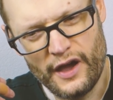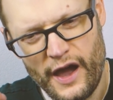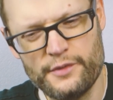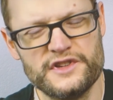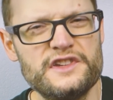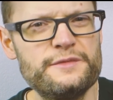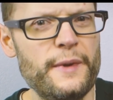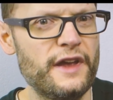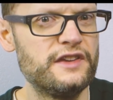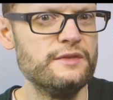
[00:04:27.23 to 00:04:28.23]
I was
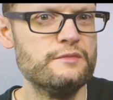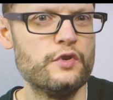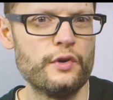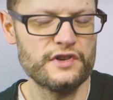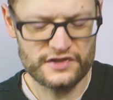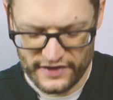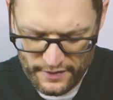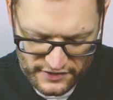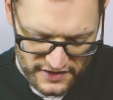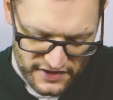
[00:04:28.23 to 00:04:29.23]
expecting more. So
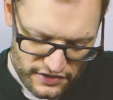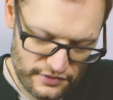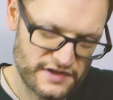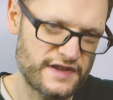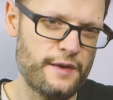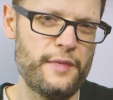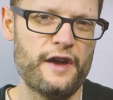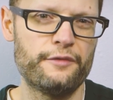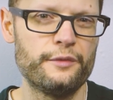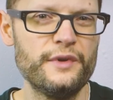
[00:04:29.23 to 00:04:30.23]
that was a huge
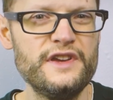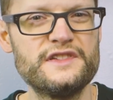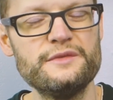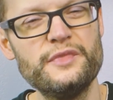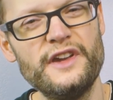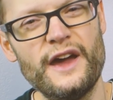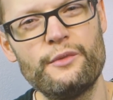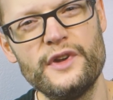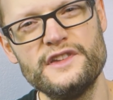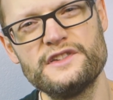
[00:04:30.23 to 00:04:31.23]
setback for Reason, but
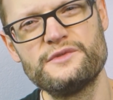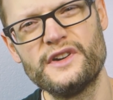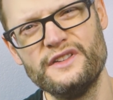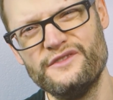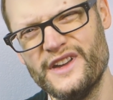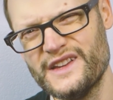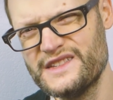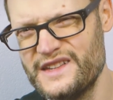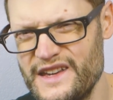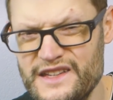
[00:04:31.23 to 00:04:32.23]
now Reason's running
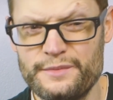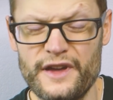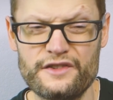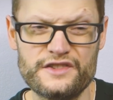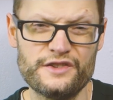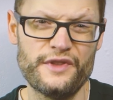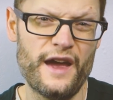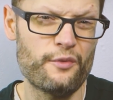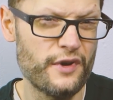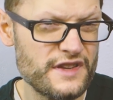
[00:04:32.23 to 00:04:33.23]
VSTs better, so
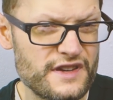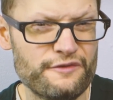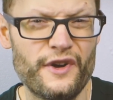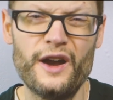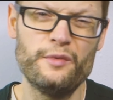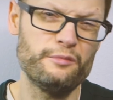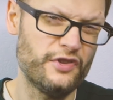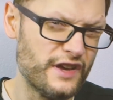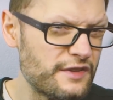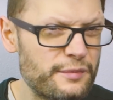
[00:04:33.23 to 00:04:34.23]
that Reason environment
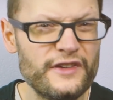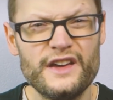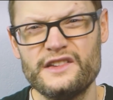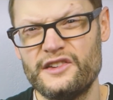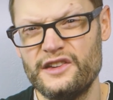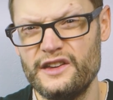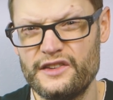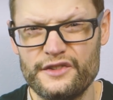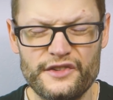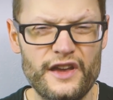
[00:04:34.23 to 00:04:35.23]
plus
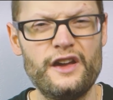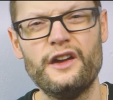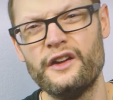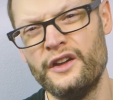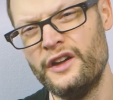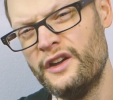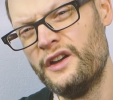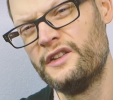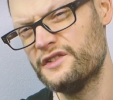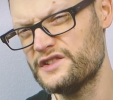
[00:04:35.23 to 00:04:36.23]
VSTs,
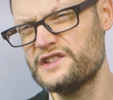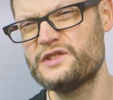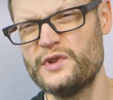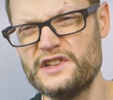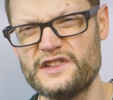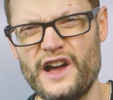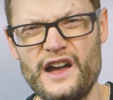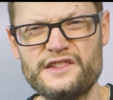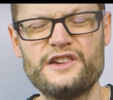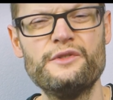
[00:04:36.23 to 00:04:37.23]
there's a sweet
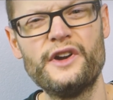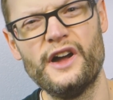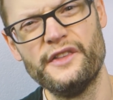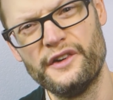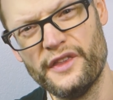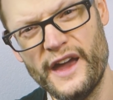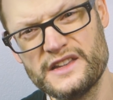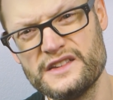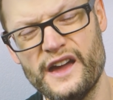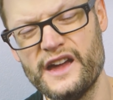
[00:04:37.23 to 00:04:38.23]
sauce going on there.
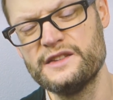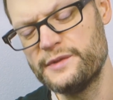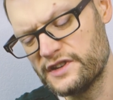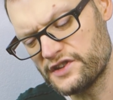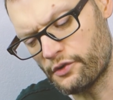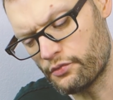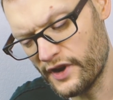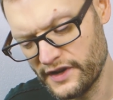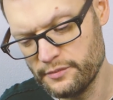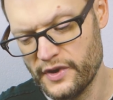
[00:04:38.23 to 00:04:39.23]
That's nice, because they're
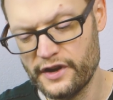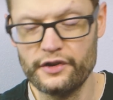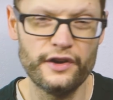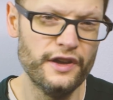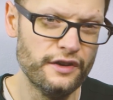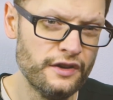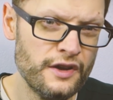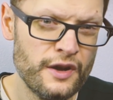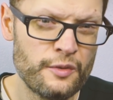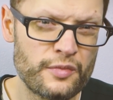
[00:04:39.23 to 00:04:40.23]
running better in
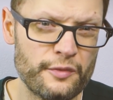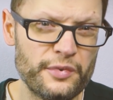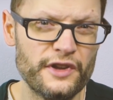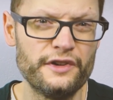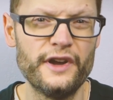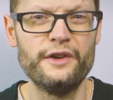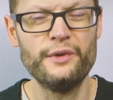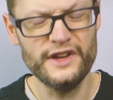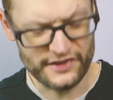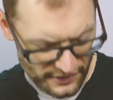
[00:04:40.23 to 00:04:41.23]

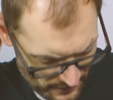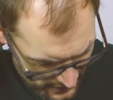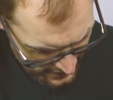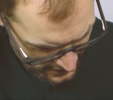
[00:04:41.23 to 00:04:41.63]
Propellerhead Reason.